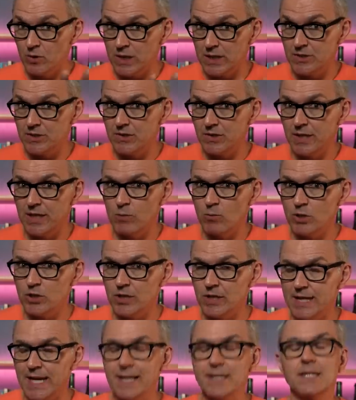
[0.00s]
considering what
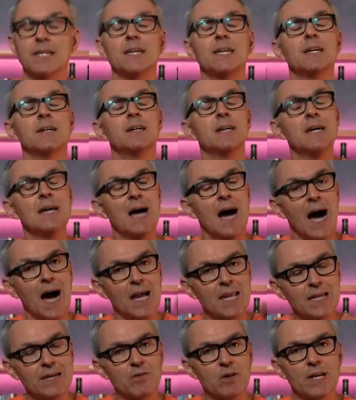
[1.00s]
you're getting here.
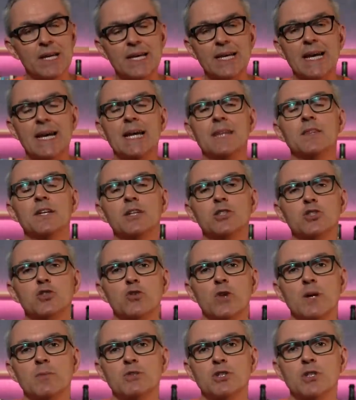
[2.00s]
I'll leave a link in the
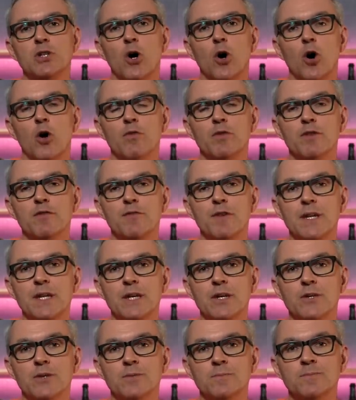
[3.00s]
description of the
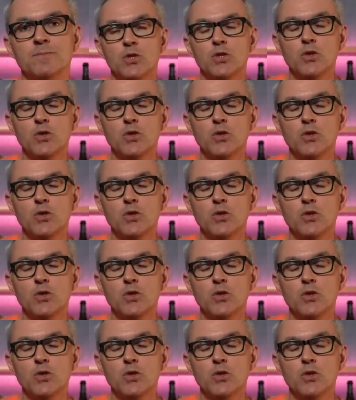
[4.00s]
video.